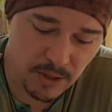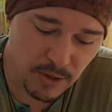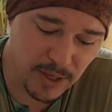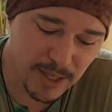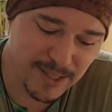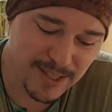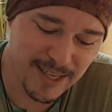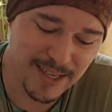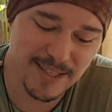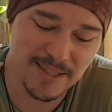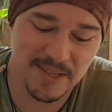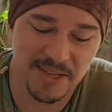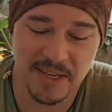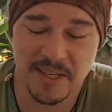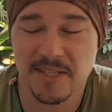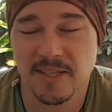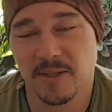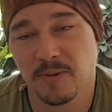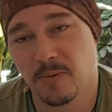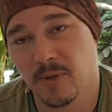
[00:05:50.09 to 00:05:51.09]

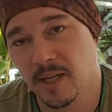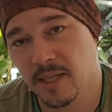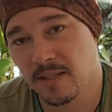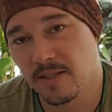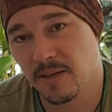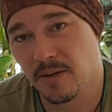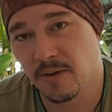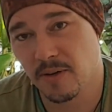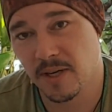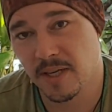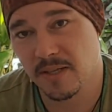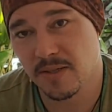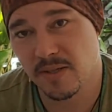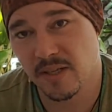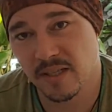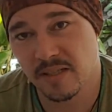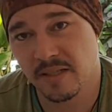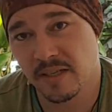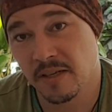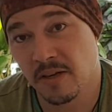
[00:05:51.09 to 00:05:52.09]
1961 to
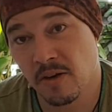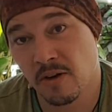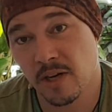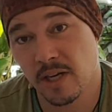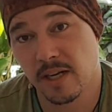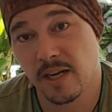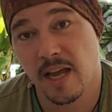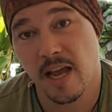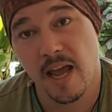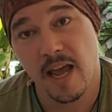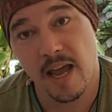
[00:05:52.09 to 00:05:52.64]
1969,